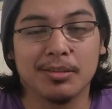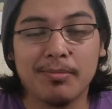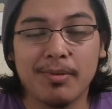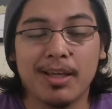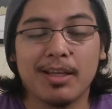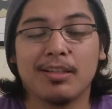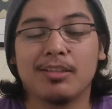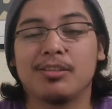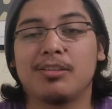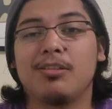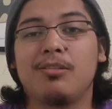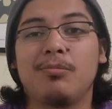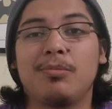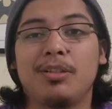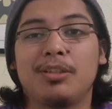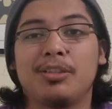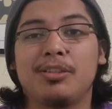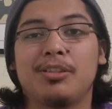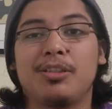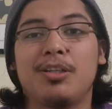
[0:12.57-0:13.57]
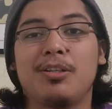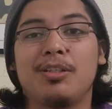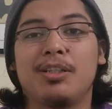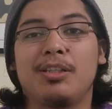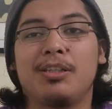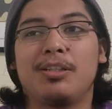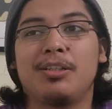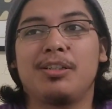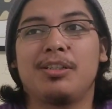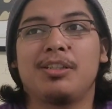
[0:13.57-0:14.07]
In fact, so much so
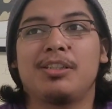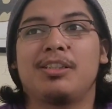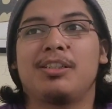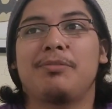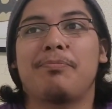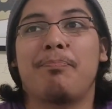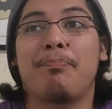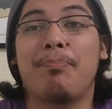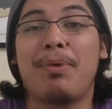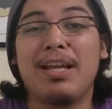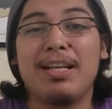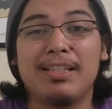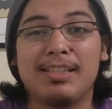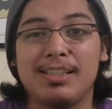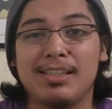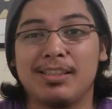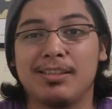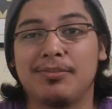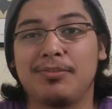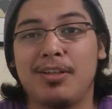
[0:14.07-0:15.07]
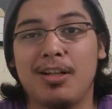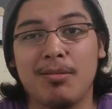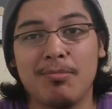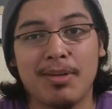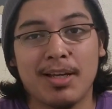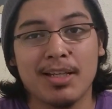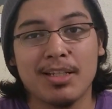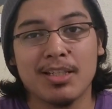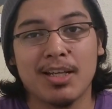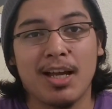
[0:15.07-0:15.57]
that they're just the basis of all
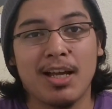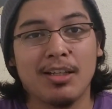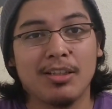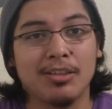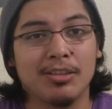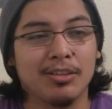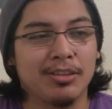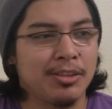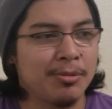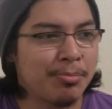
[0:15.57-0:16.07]
my childhood.